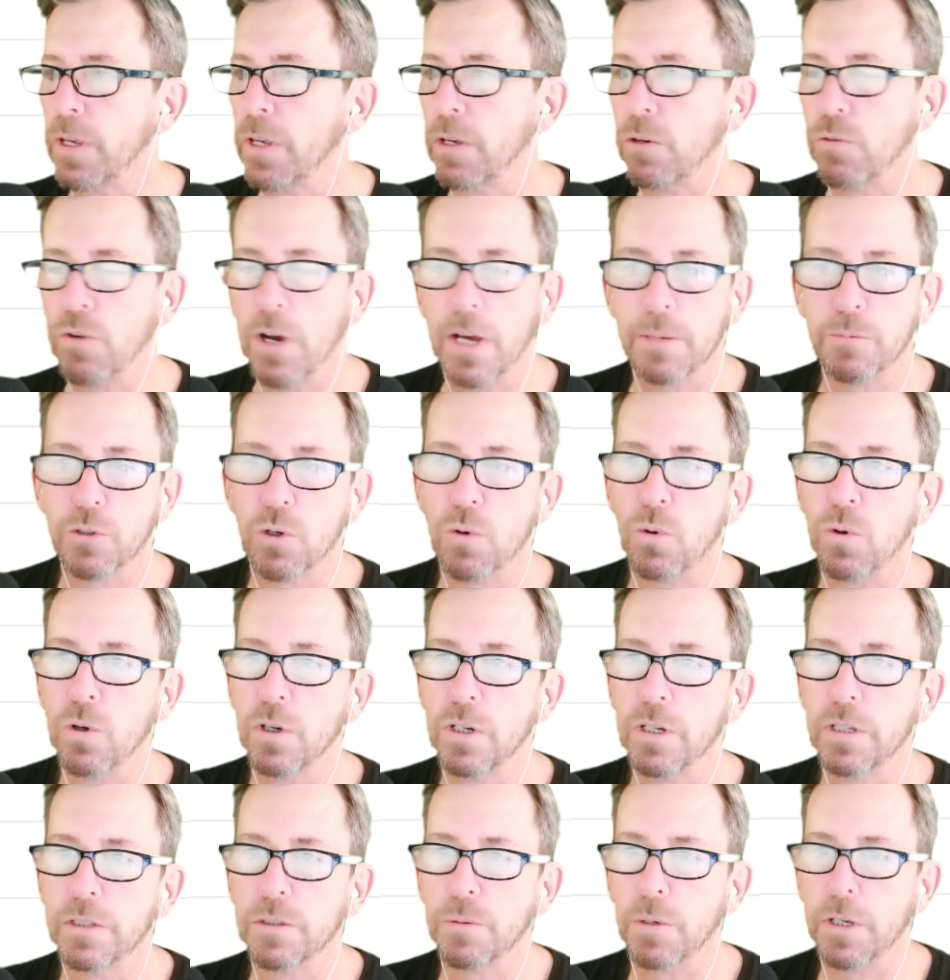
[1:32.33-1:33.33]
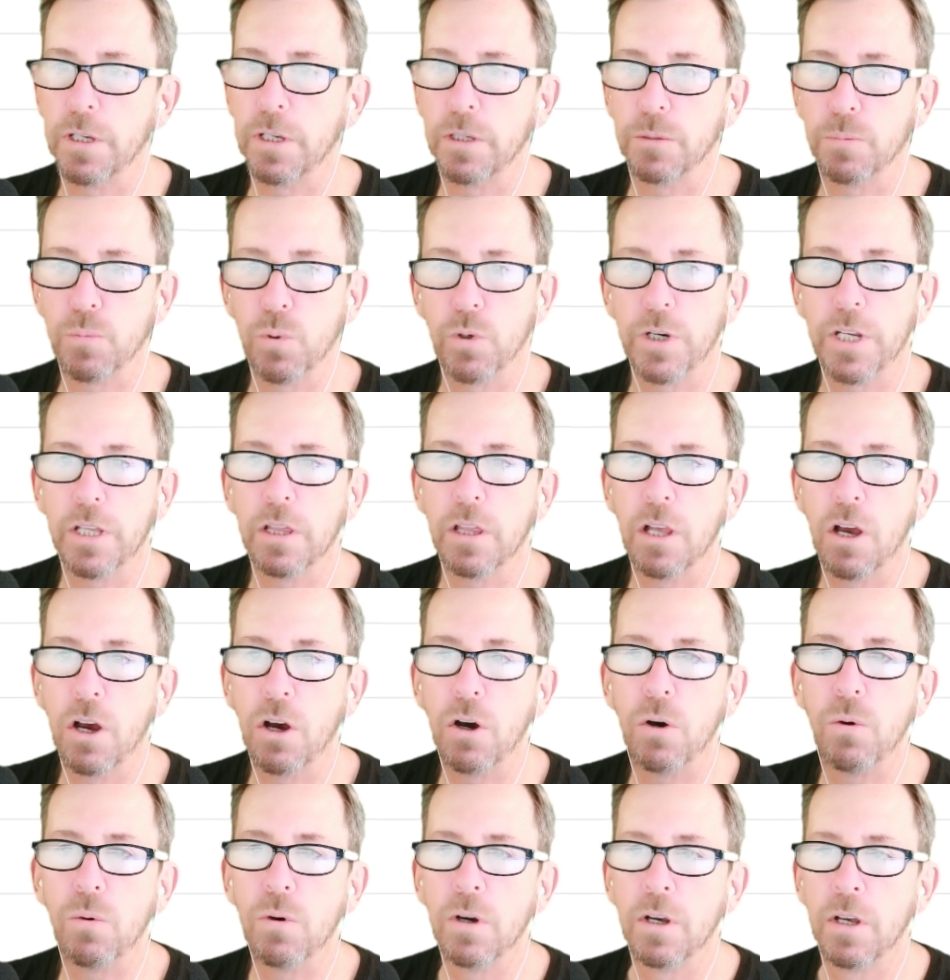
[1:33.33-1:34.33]
Crime score is pretty
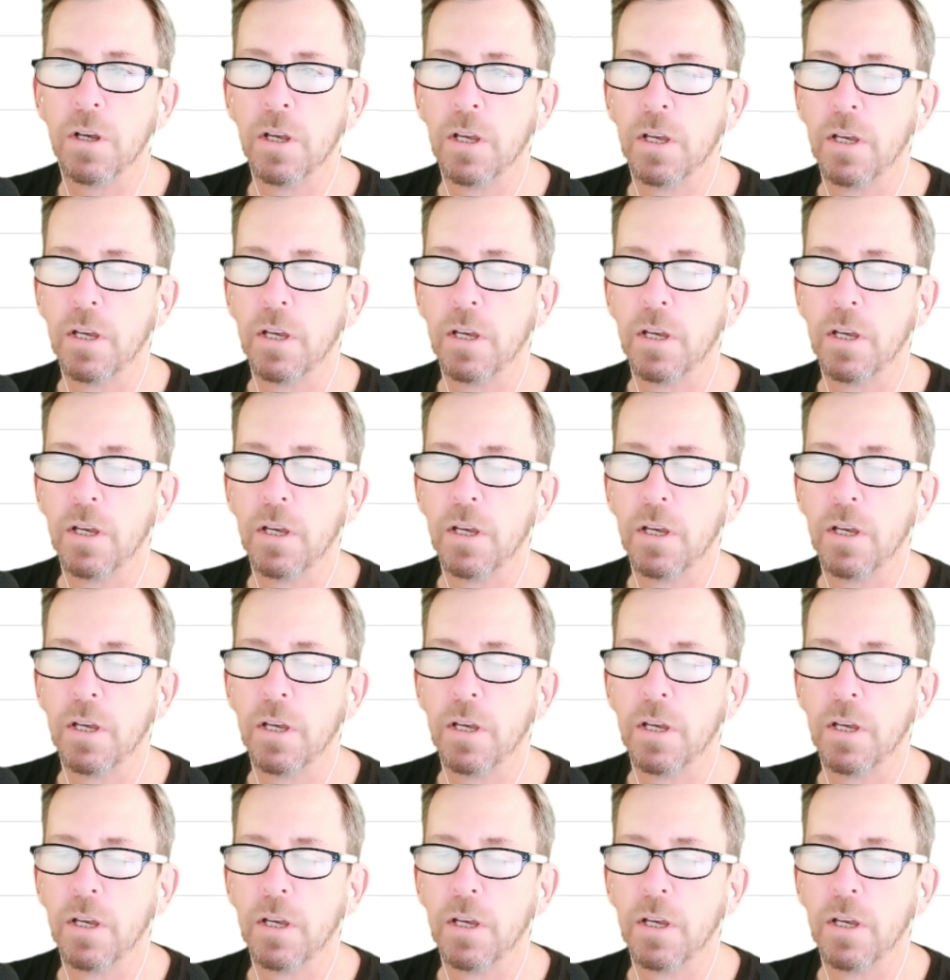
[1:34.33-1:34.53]
low.